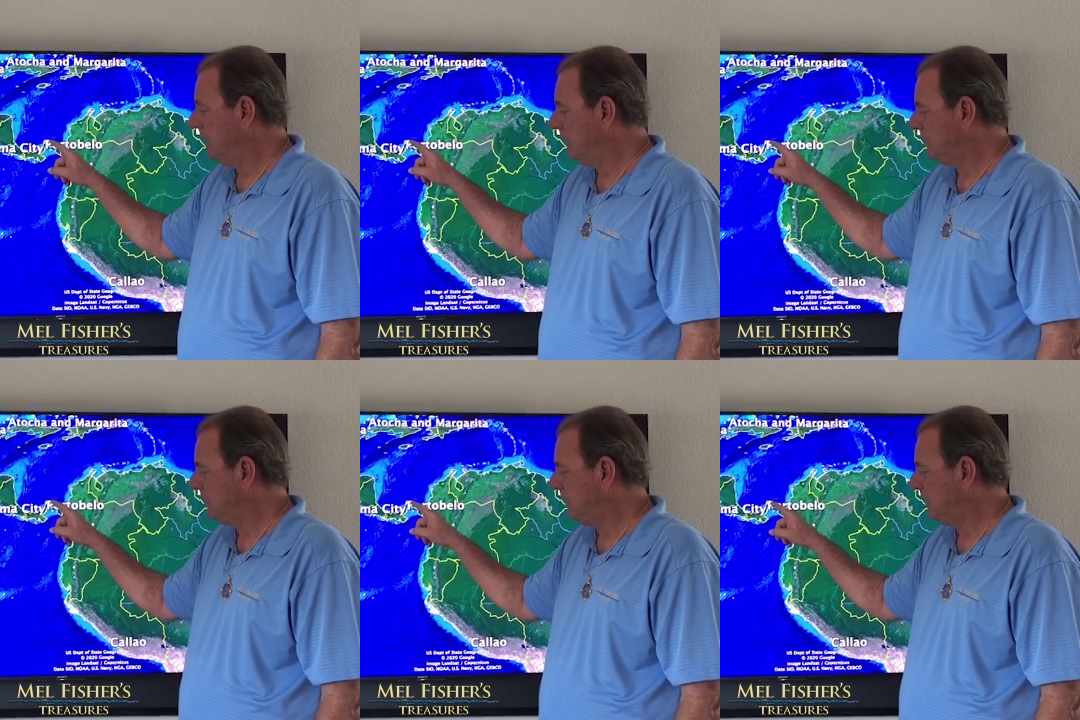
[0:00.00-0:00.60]
And
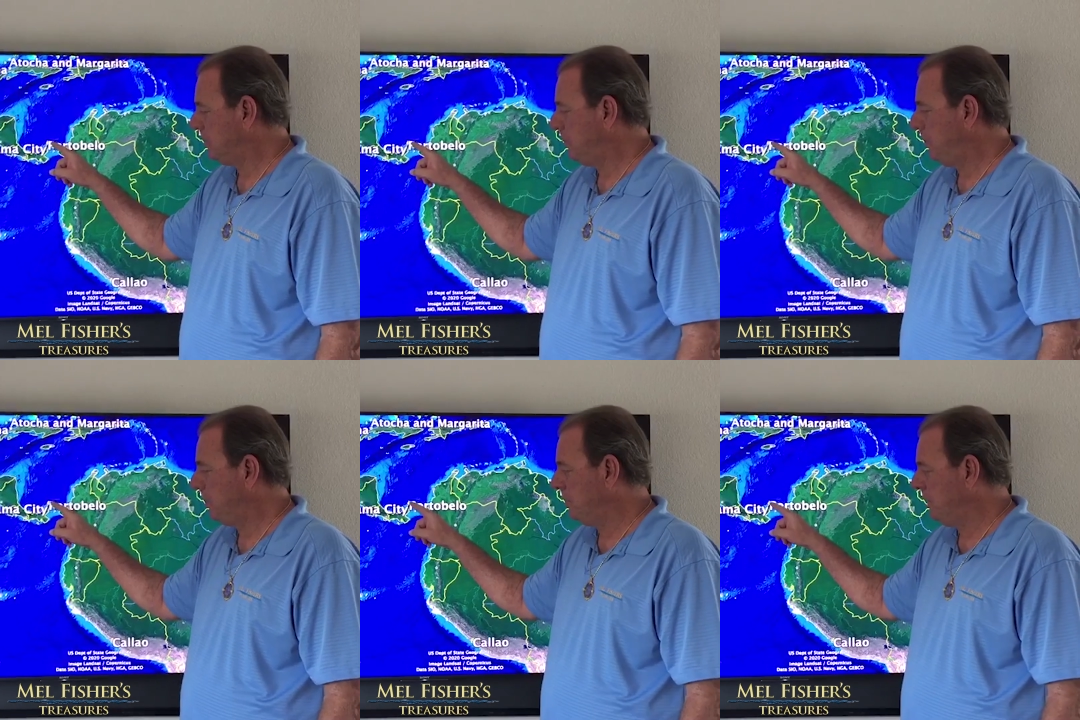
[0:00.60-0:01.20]
once it got to
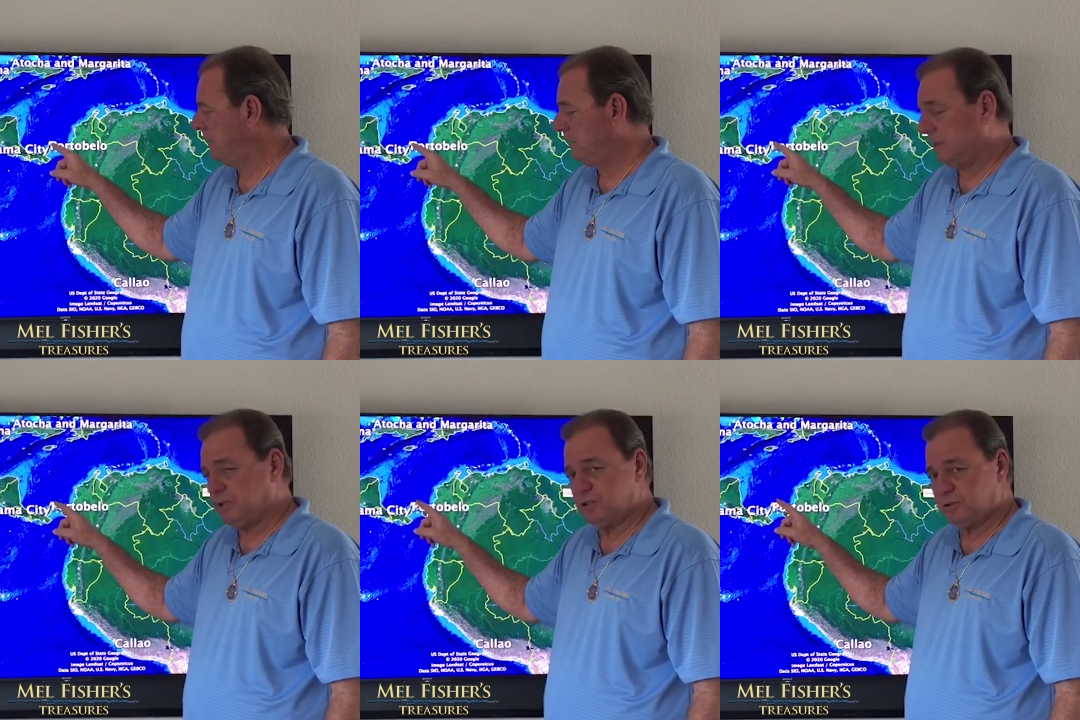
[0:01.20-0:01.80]

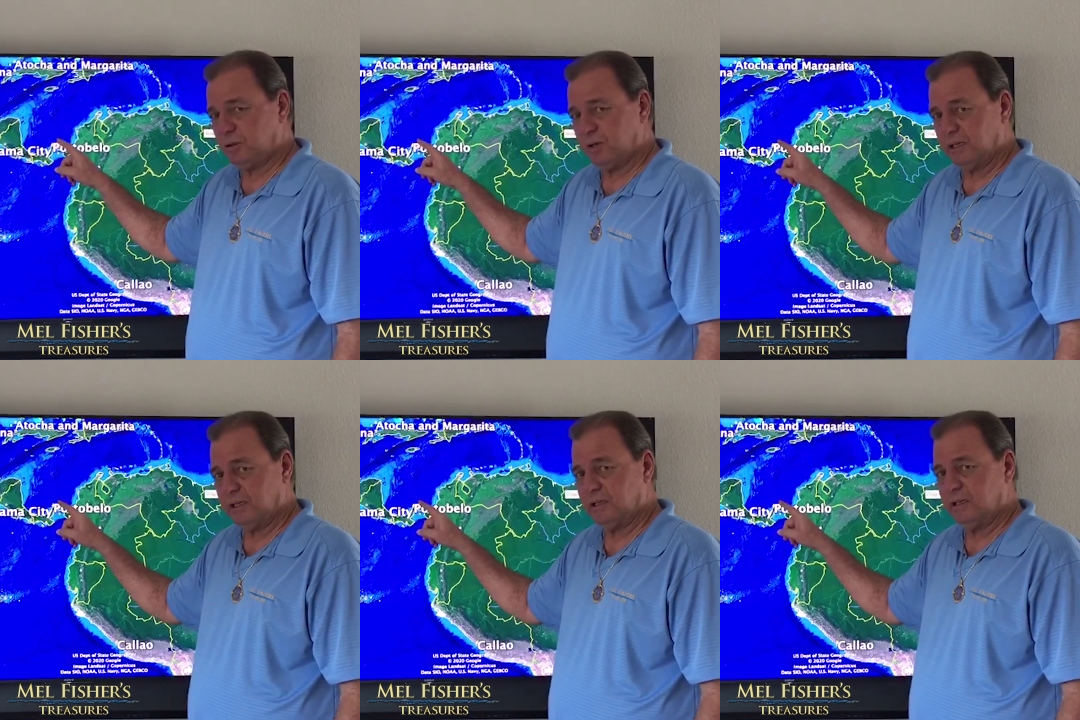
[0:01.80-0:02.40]
Portobello, they
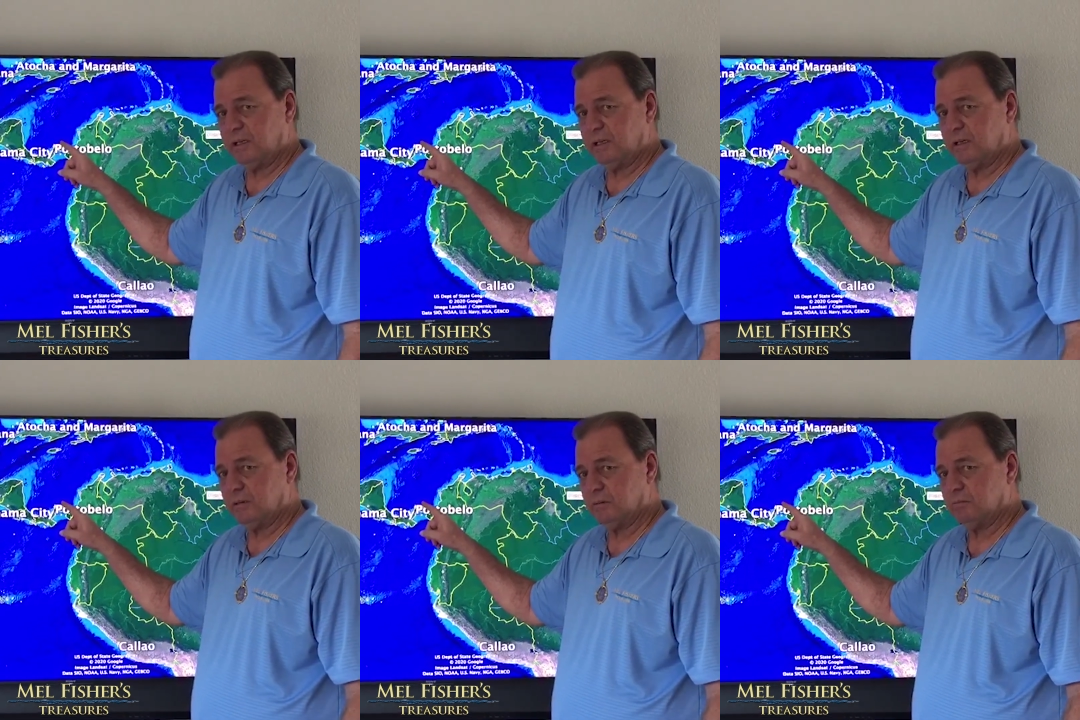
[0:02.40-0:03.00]
stored it in
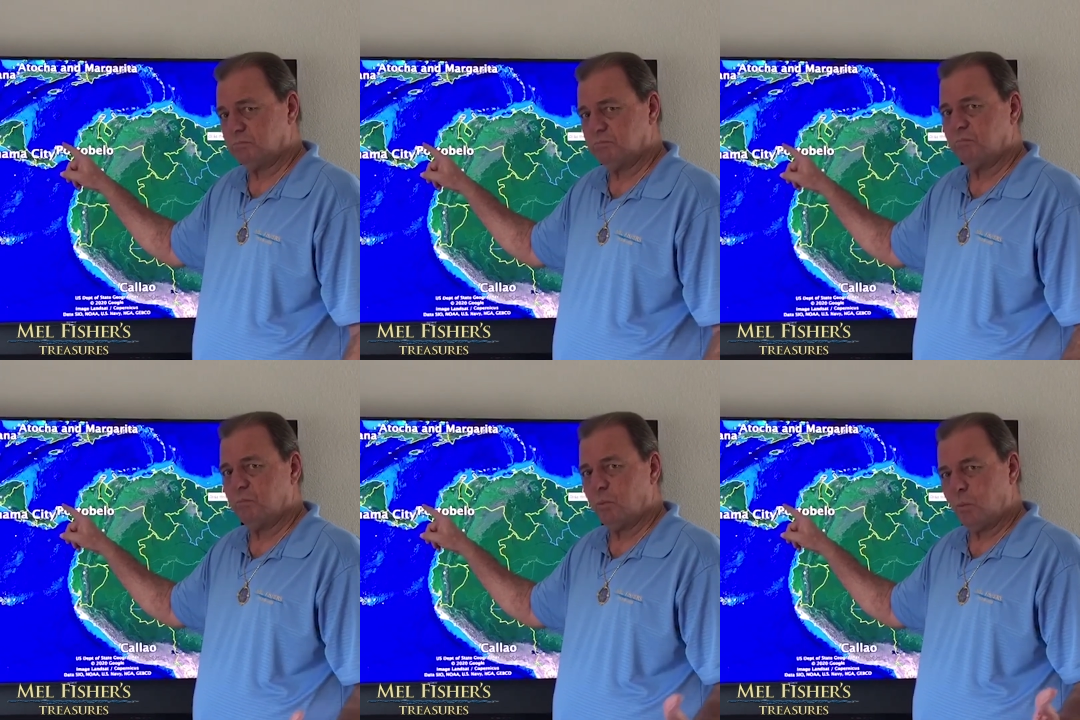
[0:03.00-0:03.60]
a
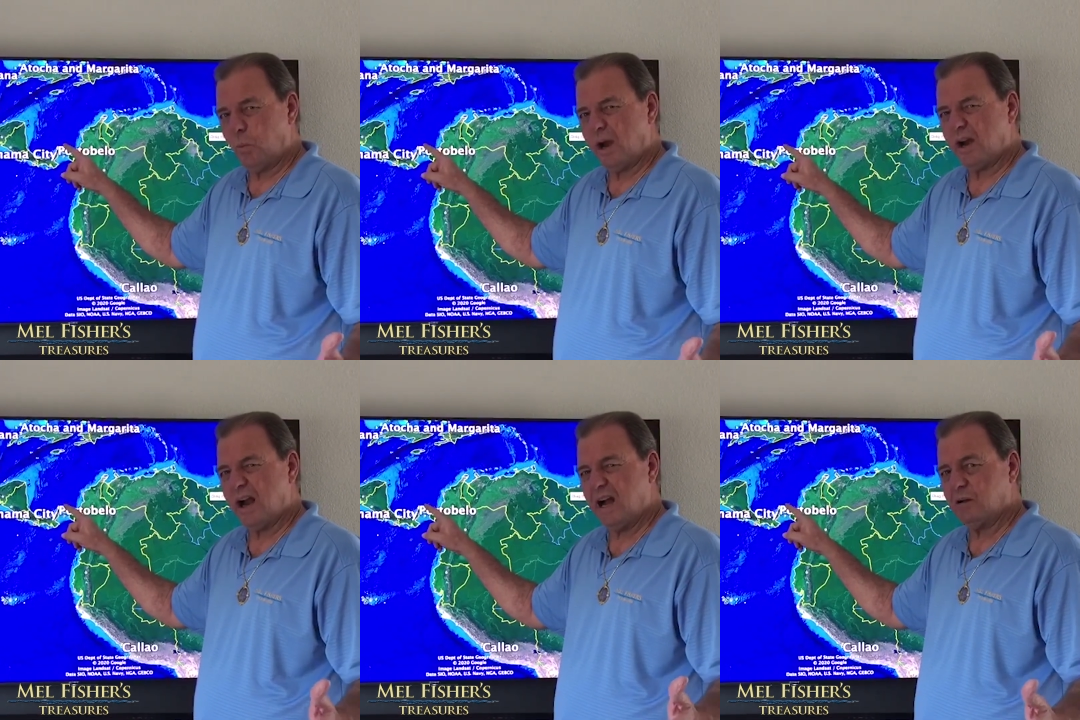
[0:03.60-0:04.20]

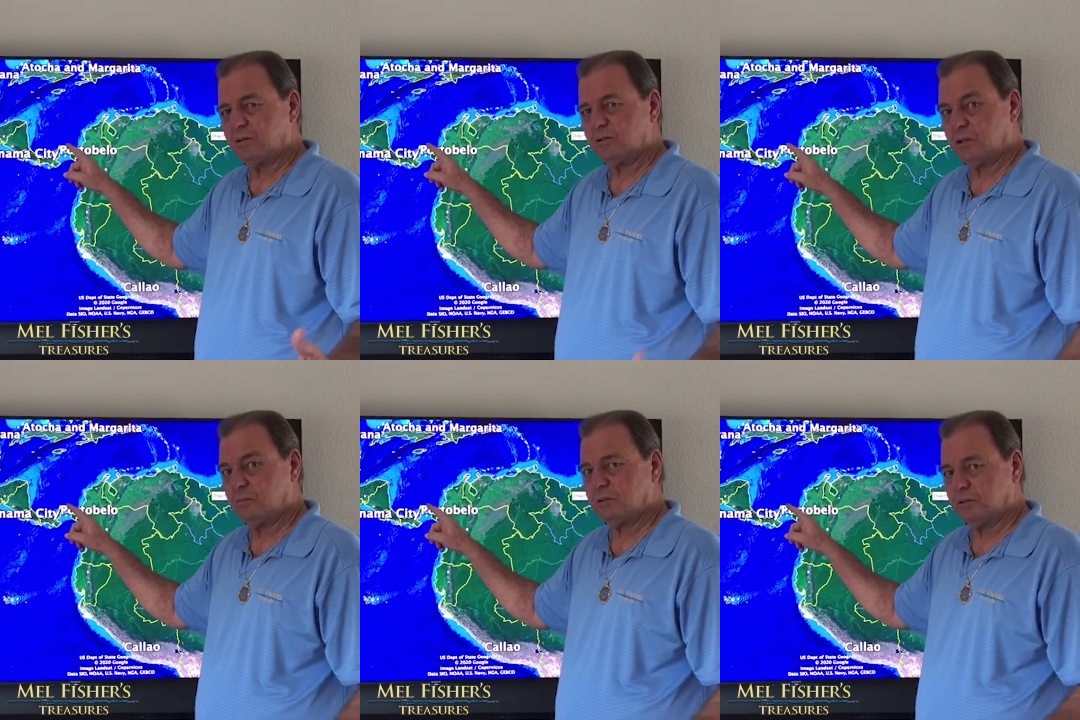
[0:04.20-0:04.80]

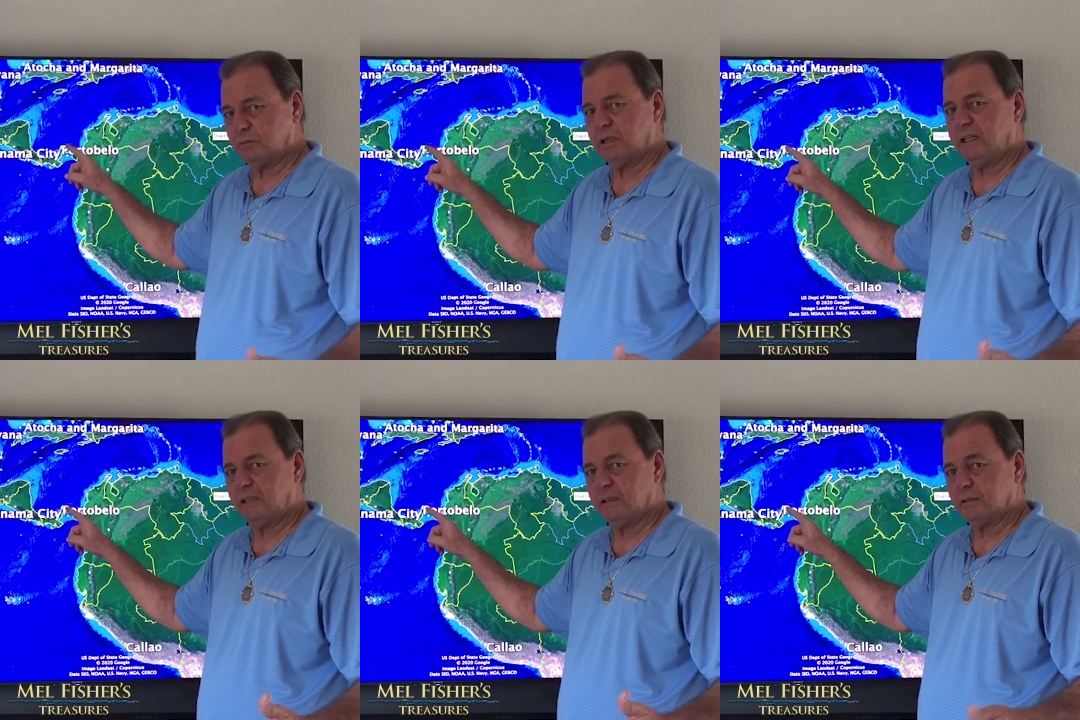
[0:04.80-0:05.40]
warehouse that was
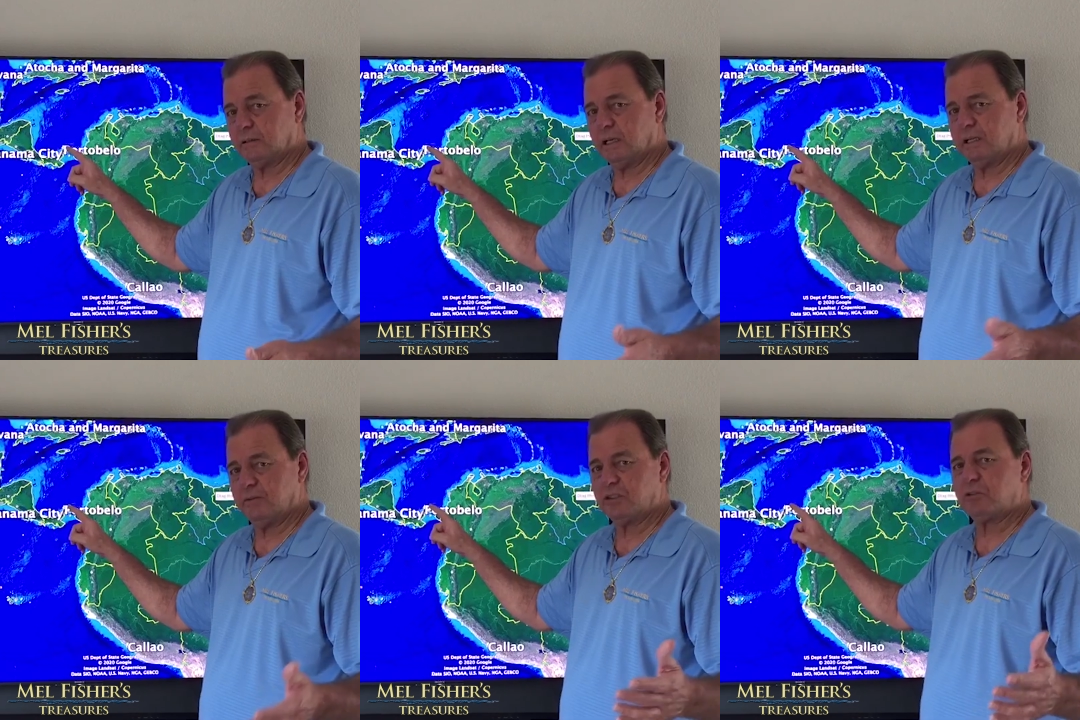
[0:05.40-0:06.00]
really
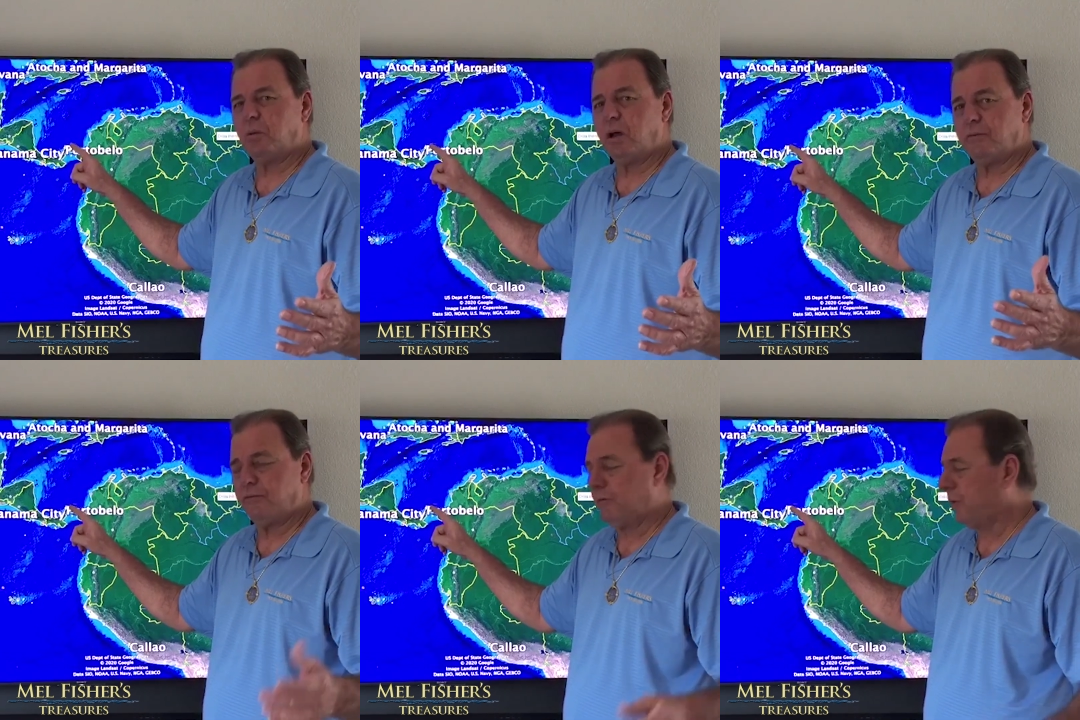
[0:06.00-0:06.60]
kind of a
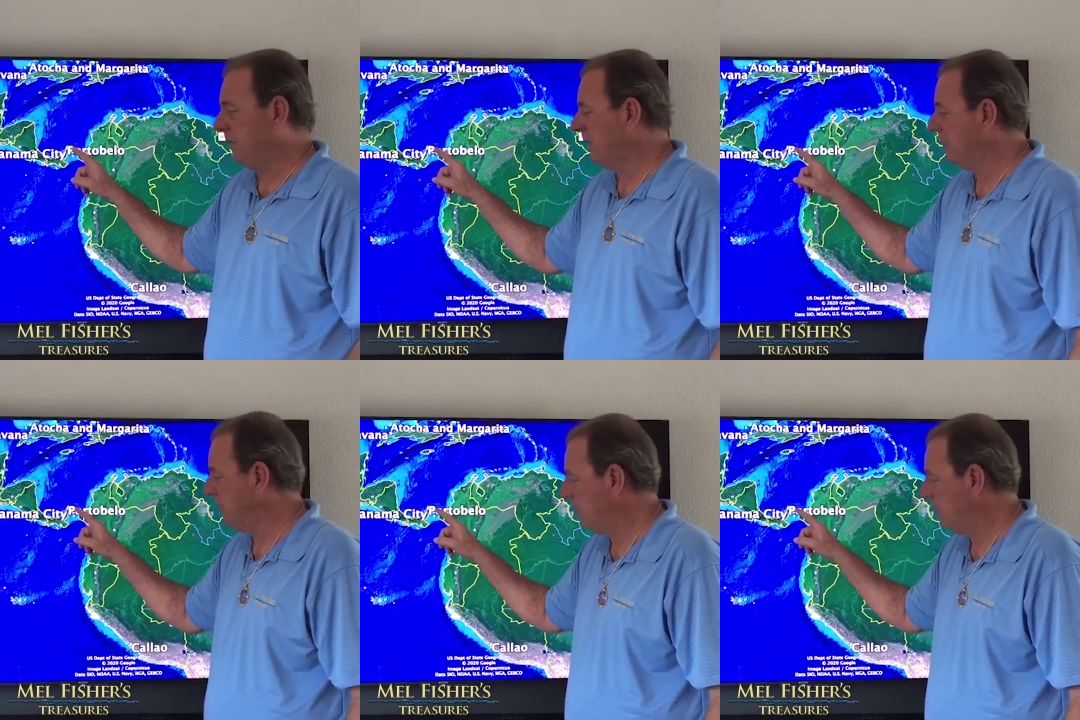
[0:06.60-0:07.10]
small fort.